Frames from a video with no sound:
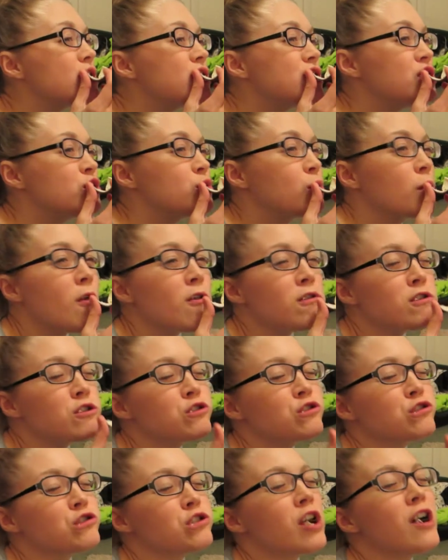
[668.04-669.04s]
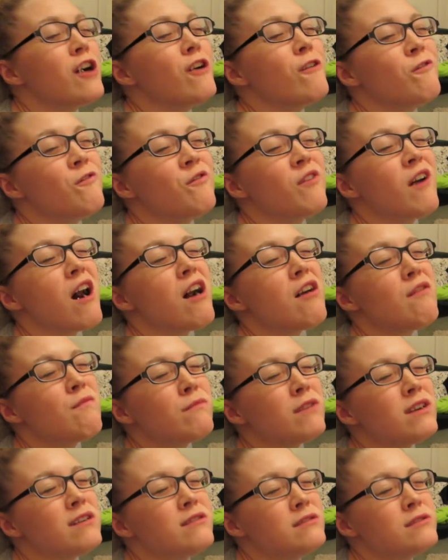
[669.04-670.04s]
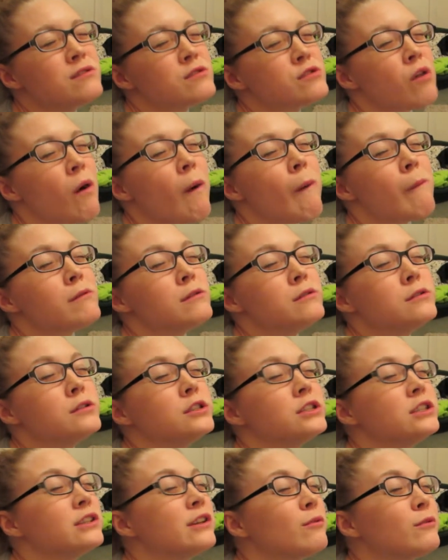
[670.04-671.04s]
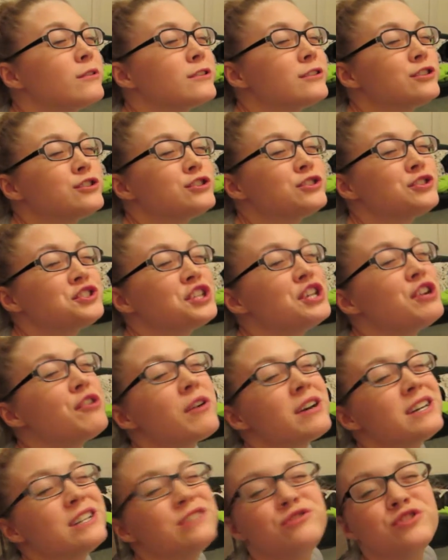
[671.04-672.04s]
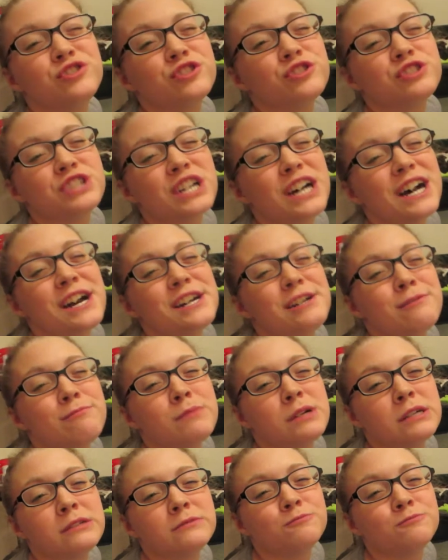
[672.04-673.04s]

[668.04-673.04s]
it was still fun. it was still kinder time.